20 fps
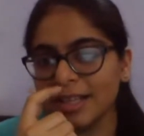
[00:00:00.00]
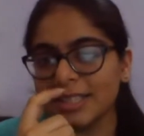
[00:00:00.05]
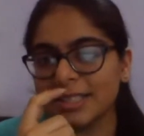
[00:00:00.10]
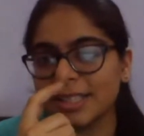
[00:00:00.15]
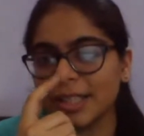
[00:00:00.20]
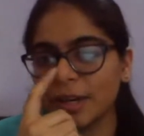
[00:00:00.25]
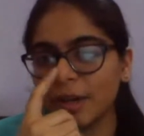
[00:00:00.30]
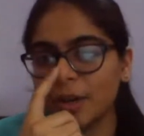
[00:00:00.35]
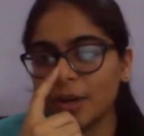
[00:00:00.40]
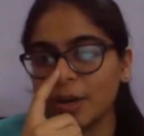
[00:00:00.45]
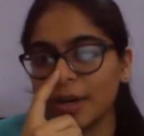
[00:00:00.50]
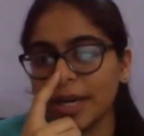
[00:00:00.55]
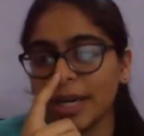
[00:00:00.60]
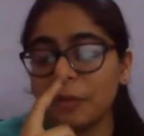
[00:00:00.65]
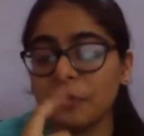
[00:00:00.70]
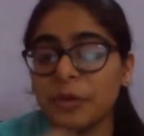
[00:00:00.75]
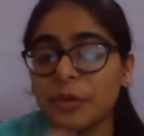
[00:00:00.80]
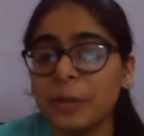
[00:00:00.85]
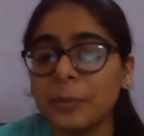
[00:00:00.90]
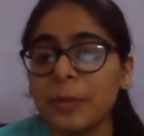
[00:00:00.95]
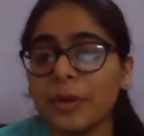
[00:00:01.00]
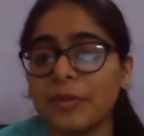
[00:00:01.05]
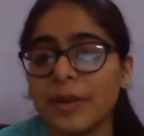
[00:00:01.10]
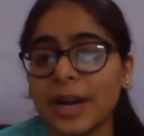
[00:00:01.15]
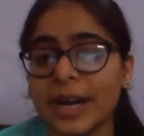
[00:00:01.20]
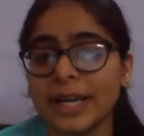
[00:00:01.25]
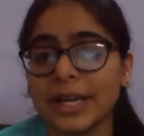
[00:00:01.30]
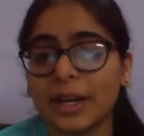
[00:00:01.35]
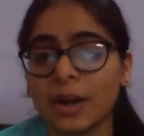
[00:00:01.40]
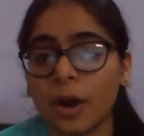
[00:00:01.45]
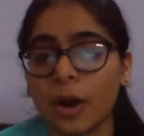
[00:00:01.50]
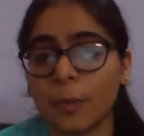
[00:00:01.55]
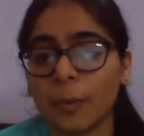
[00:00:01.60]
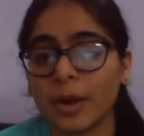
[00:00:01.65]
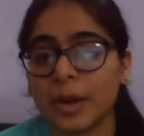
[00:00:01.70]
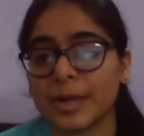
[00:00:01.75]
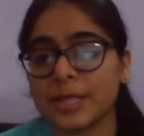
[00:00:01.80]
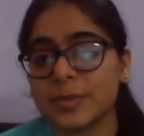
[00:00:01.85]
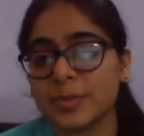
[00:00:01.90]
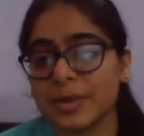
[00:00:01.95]
So it will provide a
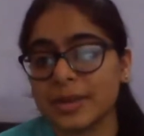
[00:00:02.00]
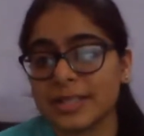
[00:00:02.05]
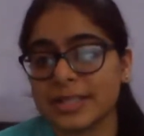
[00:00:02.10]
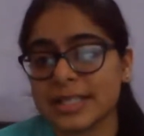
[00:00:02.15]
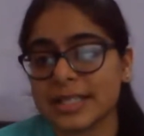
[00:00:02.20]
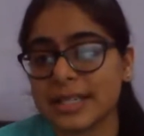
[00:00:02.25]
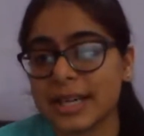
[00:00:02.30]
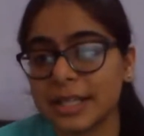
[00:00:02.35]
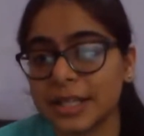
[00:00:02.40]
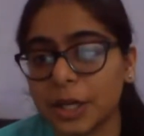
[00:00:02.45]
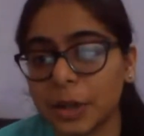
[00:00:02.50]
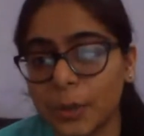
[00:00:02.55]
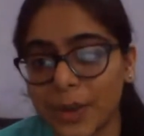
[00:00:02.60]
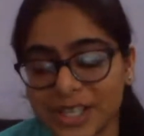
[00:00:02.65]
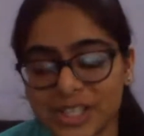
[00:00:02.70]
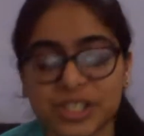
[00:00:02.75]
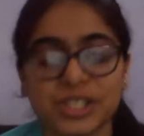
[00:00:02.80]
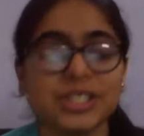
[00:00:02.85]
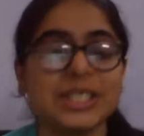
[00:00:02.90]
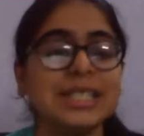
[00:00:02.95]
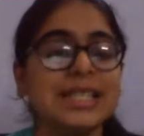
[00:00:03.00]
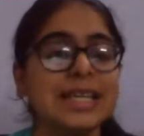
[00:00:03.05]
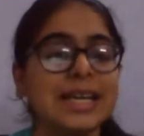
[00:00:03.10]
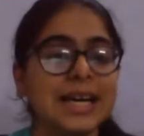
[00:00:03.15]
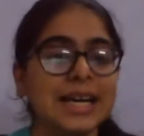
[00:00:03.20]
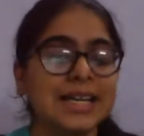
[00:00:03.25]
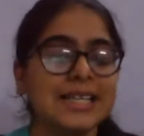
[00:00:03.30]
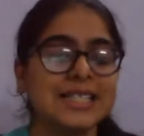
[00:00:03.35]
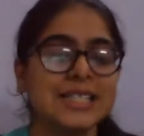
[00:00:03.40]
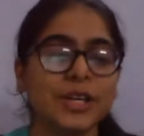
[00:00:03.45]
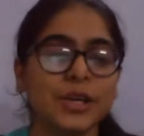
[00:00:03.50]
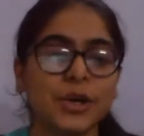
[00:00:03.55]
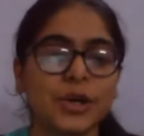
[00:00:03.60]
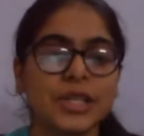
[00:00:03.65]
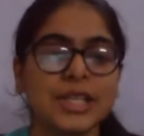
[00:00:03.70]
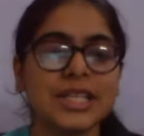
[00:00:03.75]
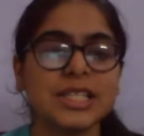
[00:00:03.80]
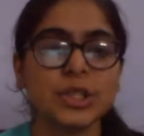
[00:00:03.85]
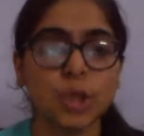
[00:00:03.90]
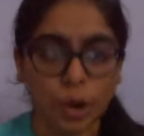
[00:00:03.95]
corporate experience is another question.
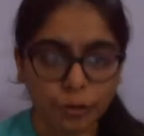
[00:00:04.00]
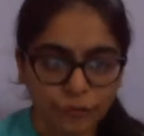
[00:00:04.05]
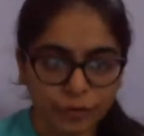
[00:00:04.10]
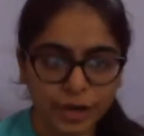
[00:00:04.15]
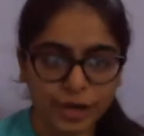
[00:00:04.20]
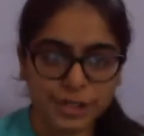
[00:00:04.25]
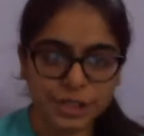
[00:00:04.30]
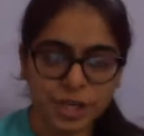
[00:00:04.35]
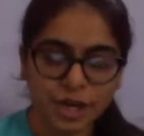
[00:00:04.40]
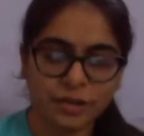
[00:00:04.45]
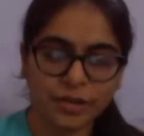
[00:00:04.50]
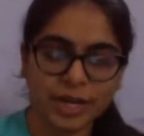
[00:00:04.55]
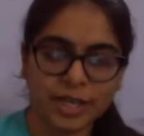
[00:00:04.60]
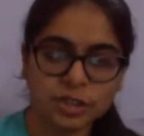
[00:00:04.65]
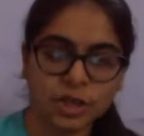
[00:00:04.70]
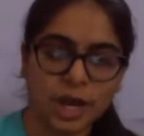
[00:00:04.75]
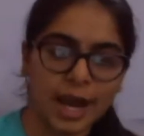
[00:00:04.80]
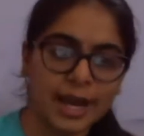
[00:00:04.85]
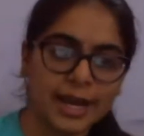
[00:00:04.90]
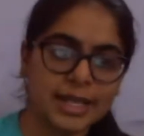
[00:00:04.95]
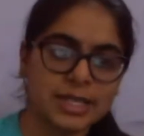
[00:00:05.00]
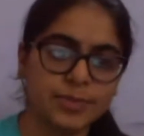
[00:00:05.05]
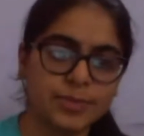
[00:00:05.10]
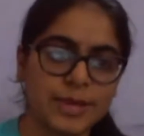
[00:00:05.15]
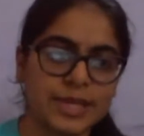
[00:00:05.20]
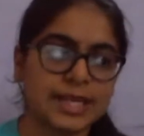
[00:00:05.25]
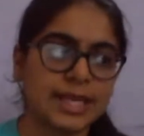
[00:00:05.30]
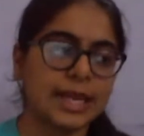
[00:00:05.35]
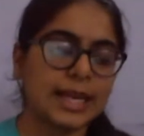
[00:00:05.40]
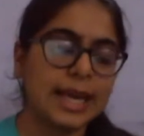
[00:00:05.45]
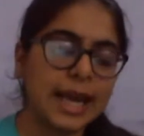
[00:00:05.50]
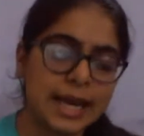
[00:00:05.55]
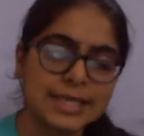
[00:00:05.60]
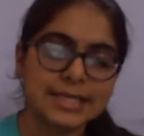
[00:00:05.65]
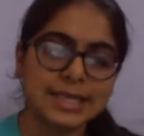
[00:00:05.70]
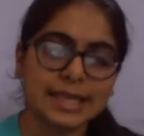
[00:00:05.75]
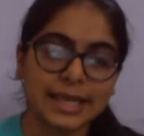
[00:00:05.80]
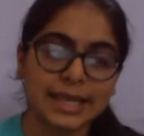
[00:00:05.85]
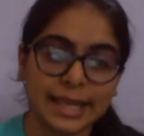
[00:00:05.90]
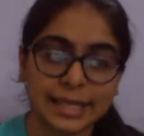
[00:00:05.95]
So the software engineering track is basically
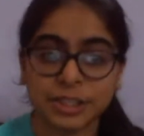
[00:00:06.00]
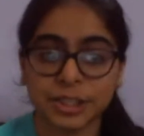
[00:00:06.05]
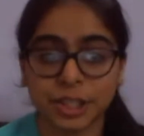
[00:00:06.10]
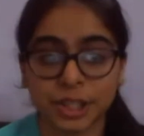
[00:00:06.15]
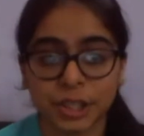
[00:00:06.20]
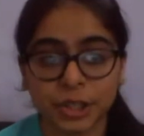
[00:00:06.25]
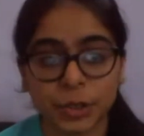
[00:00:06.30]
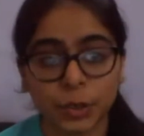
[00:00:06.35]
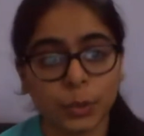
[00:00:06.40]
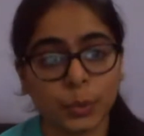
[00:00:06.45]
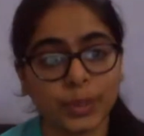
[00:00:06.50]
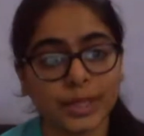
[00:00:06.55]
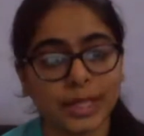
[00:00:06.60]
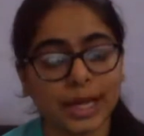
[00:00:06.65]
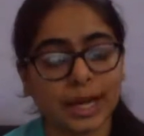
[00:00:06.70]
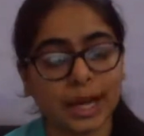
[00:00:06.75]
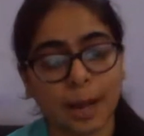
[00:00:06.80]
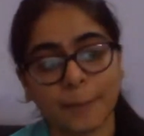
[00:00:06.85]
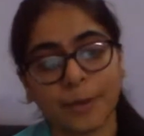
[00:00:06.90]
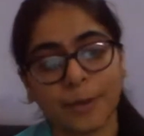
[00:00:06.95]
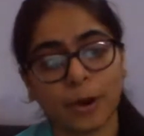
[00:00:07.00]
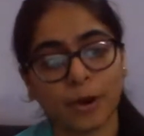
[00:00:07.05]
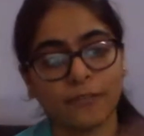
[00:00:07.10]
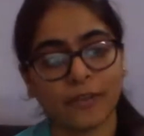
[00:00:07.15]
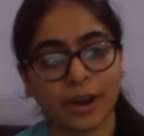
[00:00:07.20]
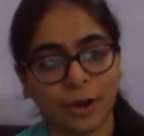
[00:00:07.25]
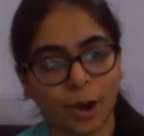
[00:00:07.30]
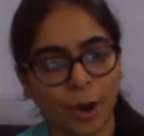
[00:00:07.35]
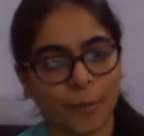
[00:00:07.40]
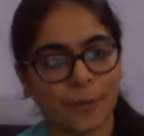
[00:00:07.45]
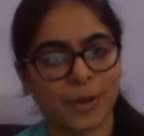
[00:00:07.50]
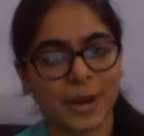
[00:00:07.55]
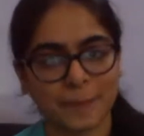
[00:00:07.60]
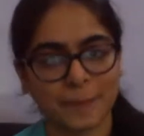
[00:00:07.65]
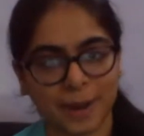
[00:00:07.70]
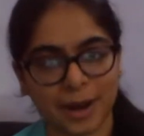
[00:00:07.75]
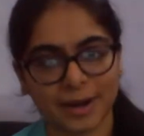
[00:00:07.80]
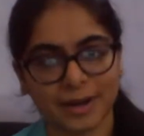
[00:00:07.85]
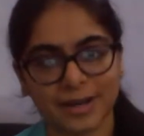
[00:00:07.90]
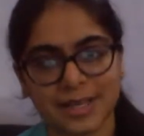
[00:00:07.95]
us connecting you with a couple of our
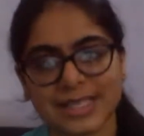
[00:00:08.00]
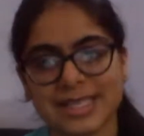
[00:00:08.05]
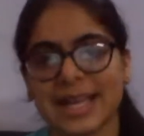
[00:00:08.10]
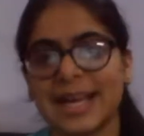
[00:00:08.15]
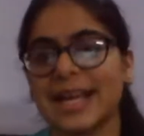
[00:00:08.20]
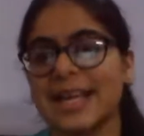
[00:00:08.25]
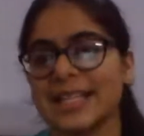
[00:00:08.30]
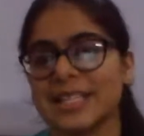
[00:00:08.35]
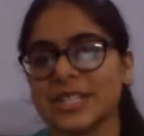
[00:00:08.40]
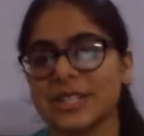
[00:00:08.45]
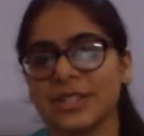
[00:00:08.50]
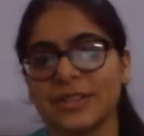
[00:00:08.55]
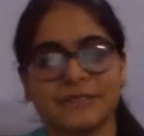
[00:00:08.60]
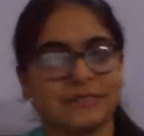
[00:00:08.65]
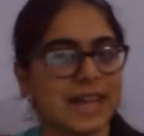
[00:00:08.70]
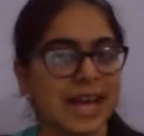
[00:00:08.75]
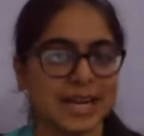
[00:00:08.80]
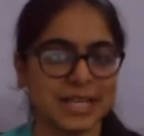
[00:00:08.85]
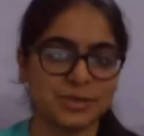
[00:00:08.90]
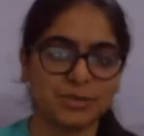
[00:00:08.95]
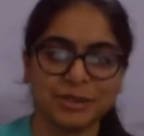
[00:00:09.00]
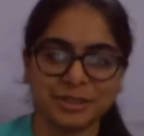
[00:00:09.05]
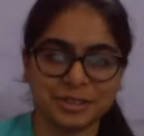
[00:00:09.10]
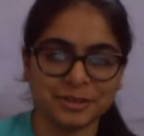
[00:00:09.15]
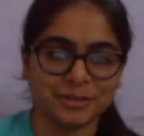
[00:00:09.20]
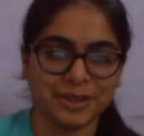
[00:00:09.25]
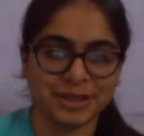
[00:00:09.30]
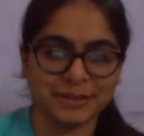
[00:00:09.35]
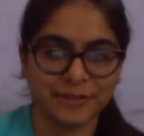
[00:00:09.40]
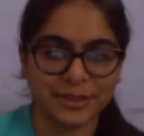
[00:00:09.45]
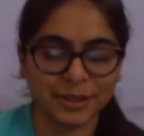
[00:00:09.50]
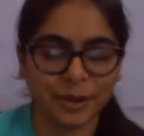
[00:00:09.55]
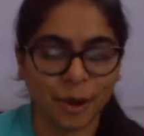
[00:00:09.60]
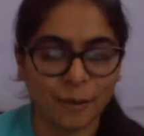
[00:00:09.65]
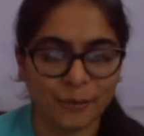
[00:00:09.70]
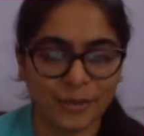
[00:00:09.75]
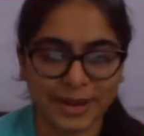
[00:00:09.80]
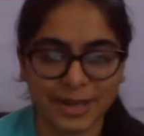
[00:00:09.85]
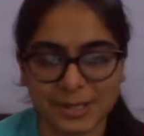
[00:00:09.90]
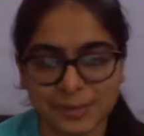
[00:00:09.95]
corporate partners. And so if that is what you mean with
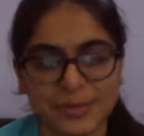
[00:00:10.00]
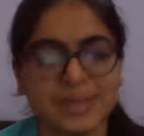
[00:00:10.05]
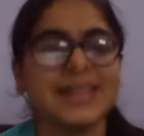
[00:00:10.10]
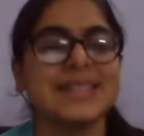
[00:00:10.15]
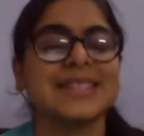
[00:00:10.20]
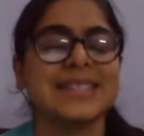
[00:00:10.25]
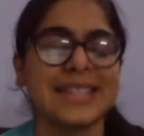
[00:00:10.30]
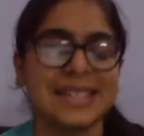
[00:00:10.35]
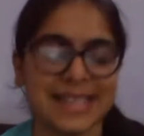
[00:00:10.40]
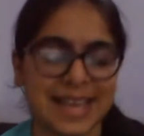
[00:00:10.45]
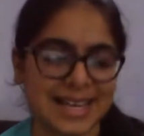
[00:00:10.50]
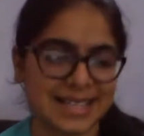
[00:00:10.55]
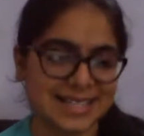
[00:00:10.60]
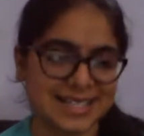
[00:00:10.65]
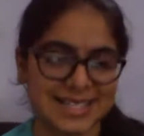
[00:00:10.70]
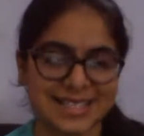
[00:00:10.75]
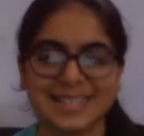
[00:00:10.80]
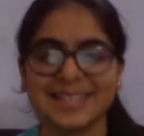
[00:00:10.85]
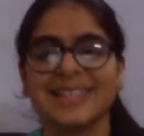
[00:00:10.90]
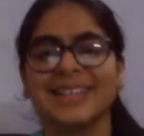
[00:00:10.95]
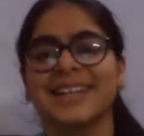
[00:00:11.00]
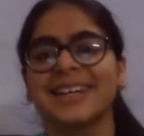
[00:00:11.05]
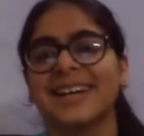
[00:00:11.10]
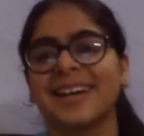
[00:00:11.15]
corporate experience, then yes.